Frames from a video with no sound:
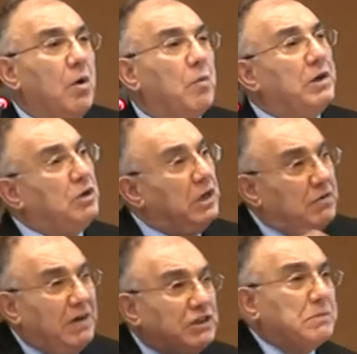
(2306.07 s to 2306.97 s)
When you
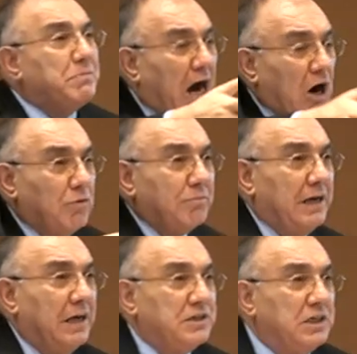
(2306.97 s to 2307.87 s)
invest borrowed
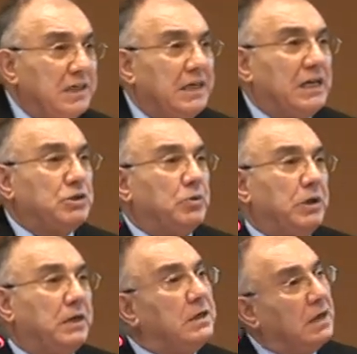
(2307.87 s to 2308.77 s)
money, as India is
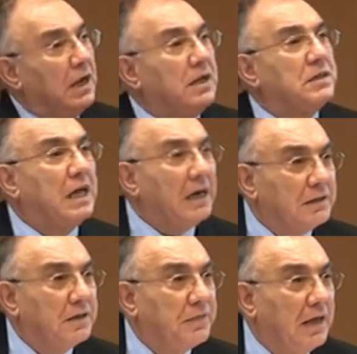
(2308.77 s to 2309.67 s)
doing, it's another
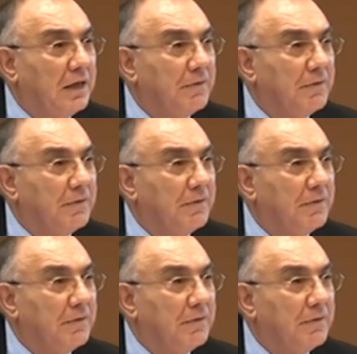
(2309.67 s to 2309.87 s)
thing.